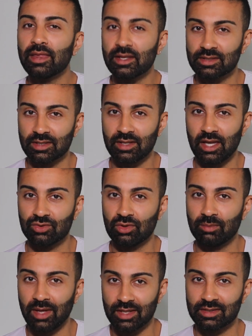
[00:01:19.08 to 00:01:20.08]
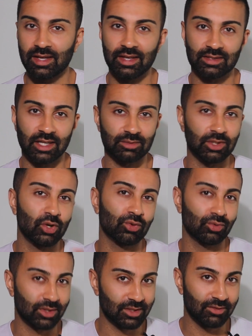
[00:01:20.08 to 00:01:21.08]
Why that's the case will make sense as we
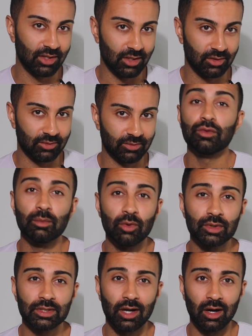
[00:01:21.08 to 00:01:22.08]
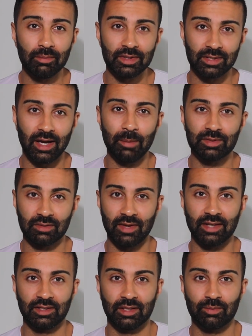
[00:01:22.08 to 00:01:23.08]
go through this video. Two of the most common types
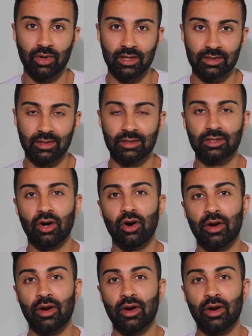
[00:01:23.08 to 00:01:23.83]
of antidepressants